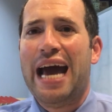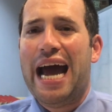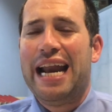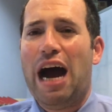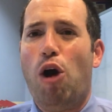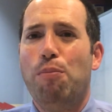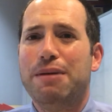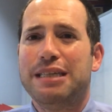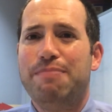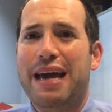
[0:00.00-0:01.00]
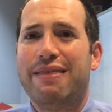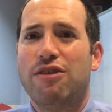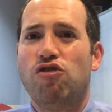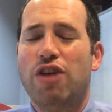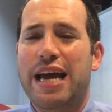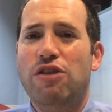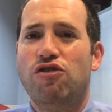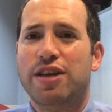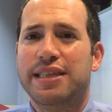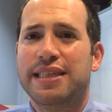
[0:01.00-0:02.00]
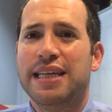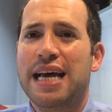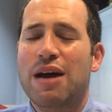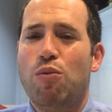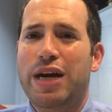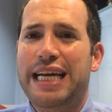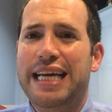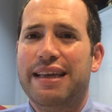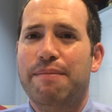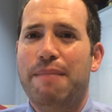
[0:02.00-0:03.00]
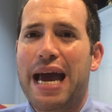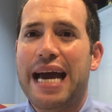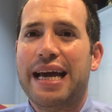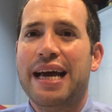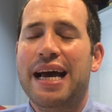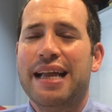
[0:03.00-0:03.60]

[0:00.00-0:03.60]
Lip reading: and help us make the changes we need to make